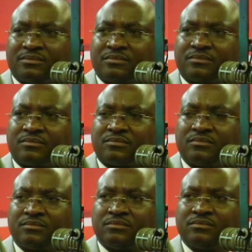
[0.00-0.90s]

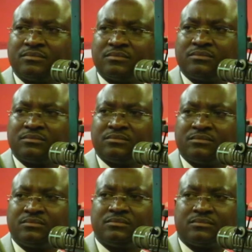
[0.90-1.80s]

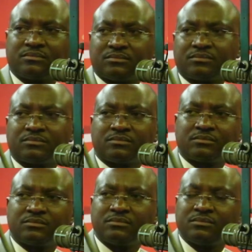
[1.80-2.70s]

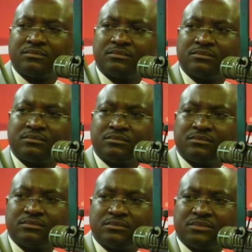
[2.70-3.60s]

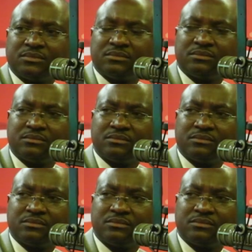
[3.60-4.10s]
(not speaking)